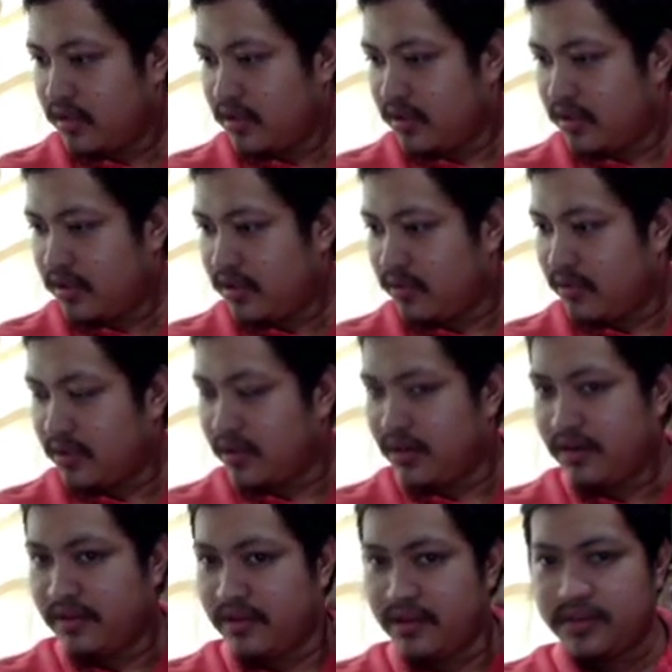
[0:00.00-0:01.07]
What
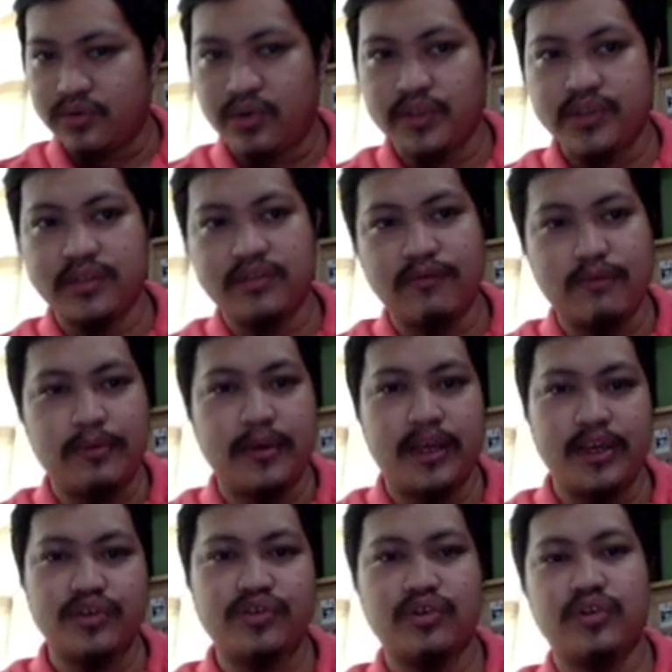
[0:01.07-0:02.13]
are the sources of
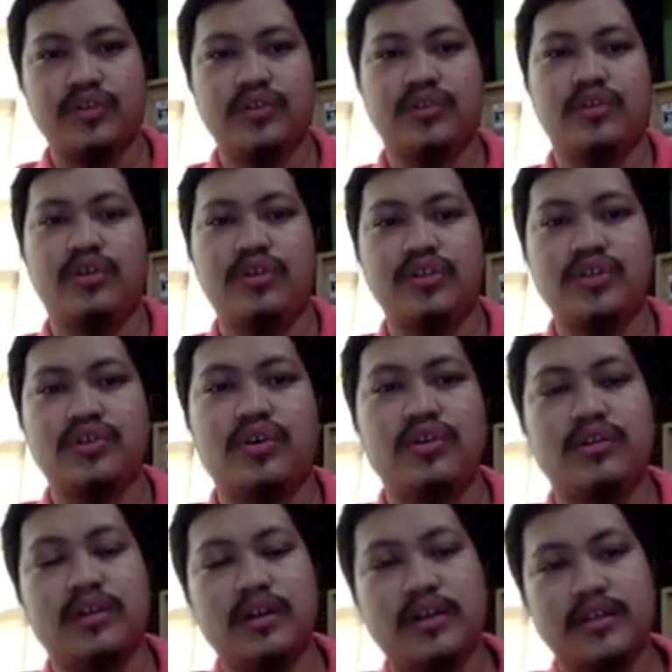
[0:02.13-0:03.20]
obligations? Laws,
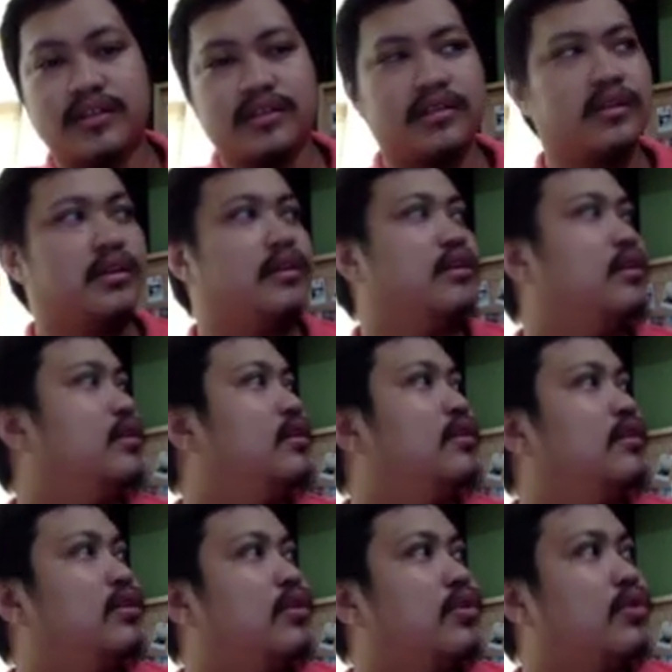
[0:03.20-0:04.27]
contracts,
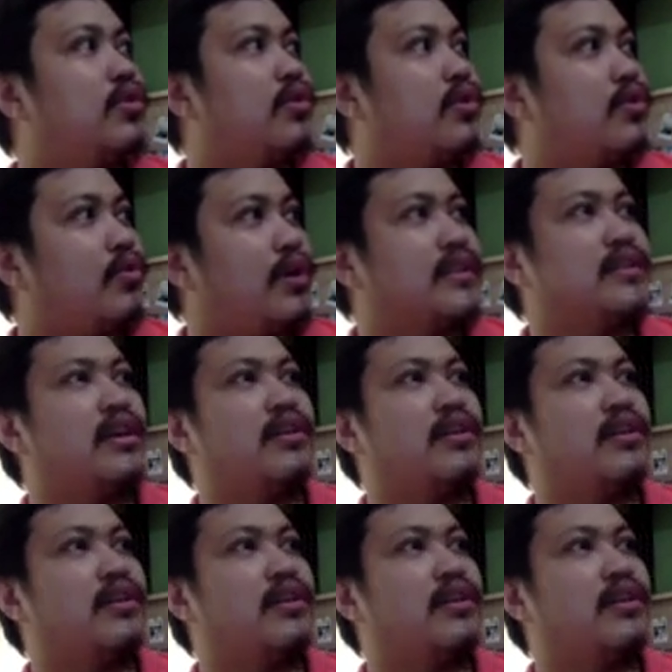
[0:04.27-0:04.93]
quasi